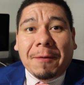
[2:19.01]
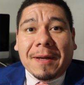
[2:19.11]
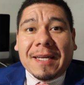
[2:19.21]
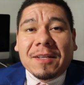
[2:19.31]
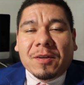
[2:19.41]

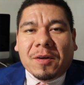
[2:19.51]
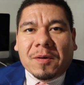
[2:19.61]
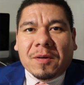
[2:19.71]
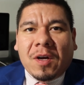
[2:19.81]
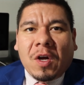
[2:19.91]

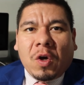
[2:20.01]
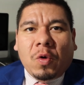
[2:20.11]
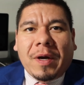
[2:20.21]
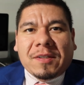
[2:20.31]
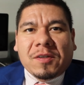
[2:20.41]
Abelito,
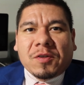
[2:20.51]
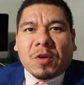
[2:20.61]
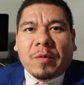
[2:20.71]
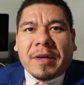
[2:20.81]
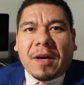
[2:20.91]
who has a
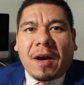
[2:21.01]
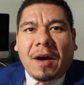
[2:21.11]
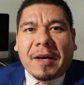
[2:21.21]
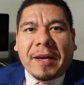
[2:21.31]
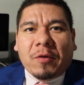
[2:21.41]
story
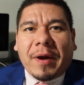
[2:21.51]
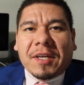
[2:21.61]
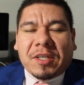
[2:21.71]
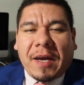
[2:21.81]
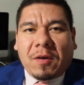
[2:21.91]
on a
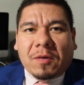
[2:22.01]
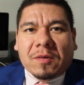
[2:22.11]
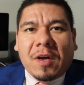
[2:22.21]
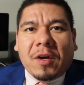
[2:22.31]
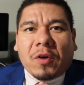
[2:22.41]
great
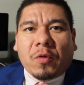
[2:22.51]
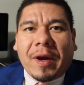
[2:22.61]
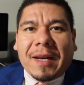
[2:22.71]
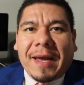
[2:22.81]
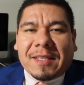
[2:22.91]
channel,
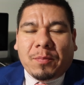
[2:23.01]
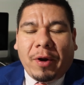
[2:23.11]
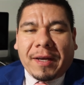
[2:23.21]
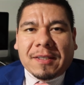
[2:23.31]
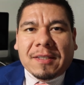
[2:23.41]
Great Lakes
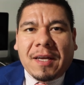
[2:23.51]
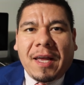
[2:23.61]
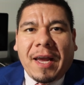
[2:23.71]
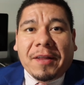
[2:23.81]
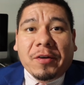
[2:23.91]
Breaks,
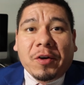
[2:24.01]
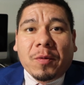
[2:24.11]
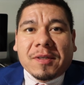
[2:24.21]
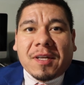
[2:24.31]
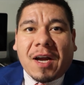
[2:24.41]
and their
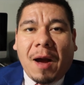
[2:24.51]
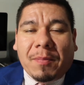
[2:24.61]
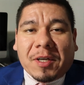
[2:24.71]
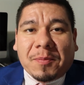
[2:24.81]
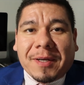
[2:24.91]
newest
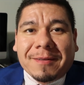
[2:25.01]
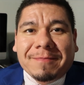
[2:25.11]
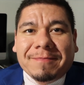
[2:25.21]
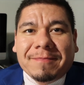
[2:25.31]
accomplishment.